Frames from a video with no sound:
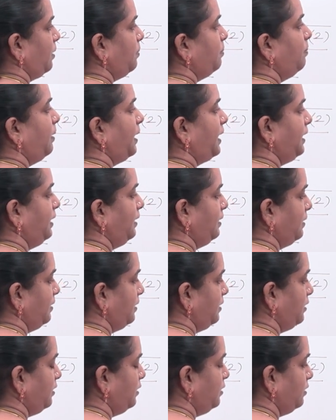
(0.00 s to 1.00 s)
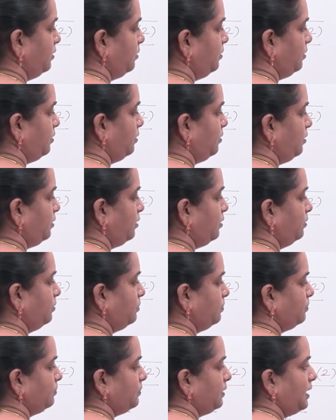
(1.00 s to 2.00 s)
by 2 root 2
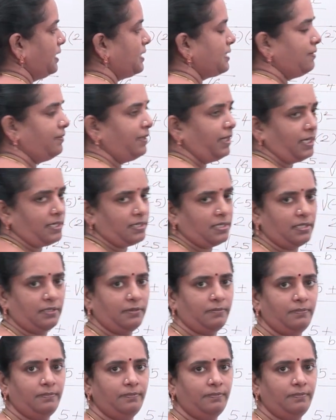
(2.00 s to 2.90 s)
is our answer.